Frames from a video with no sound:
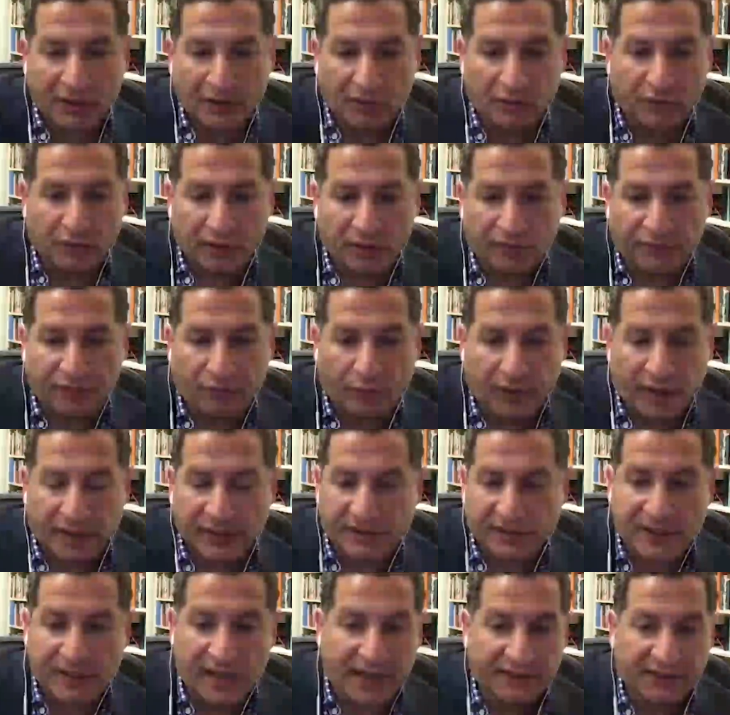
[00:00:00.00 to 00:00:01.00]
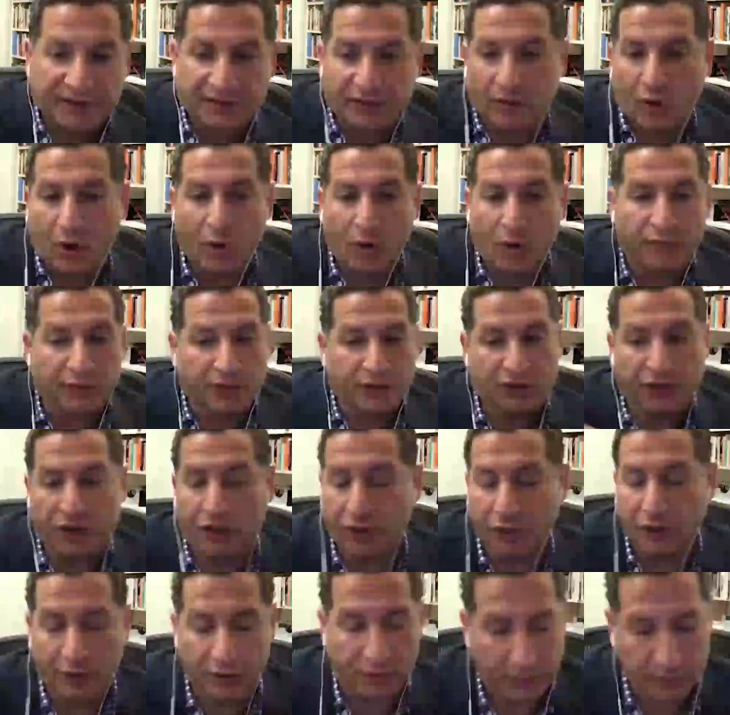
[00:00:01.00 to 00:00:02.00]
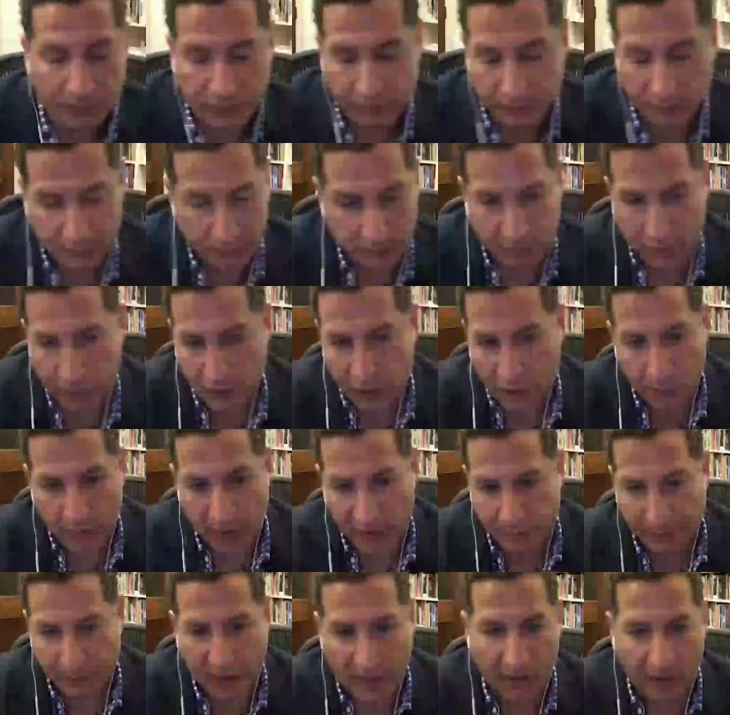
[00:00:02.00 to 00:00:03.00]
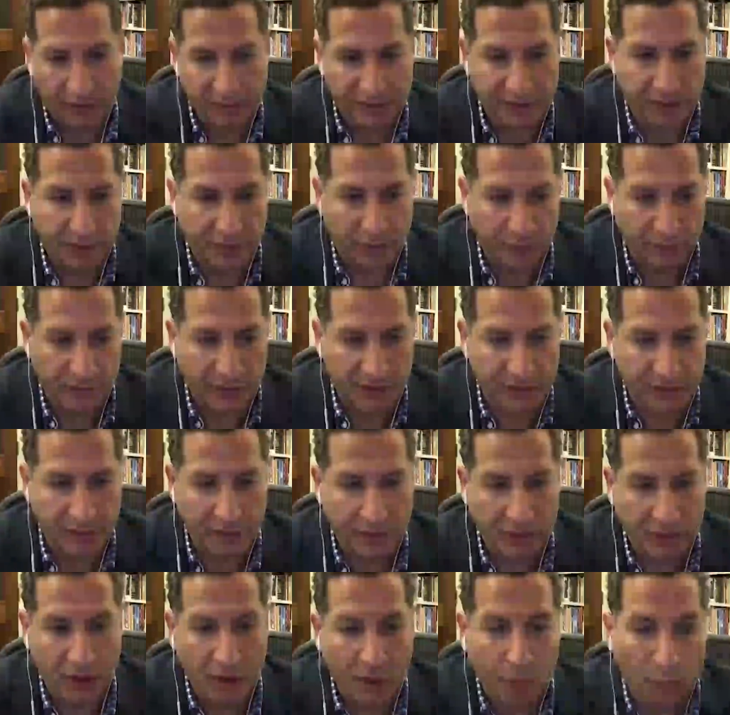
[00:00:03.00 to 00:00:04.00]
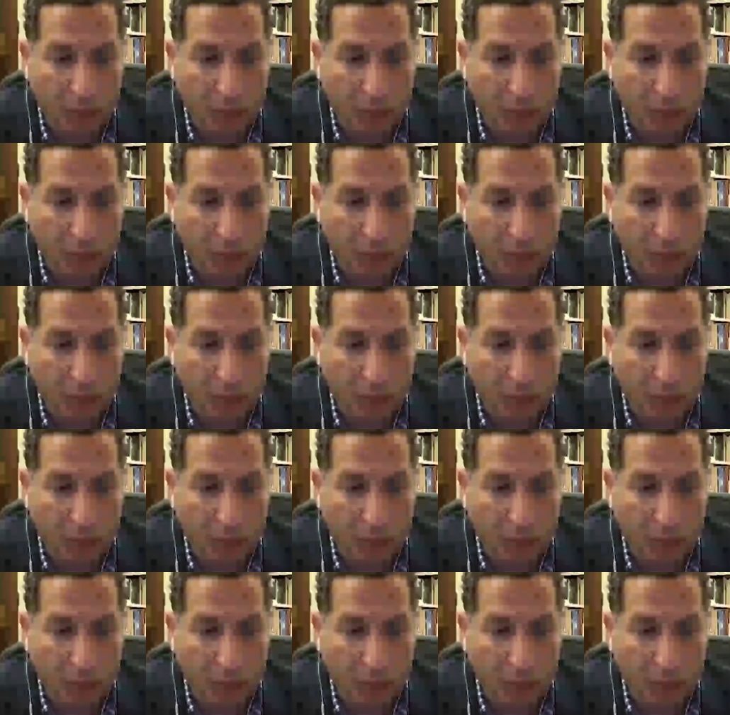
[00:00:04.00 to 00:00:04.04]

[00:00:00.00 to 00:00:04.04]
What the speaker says: looking for is not to overturn U.S. policy in the region.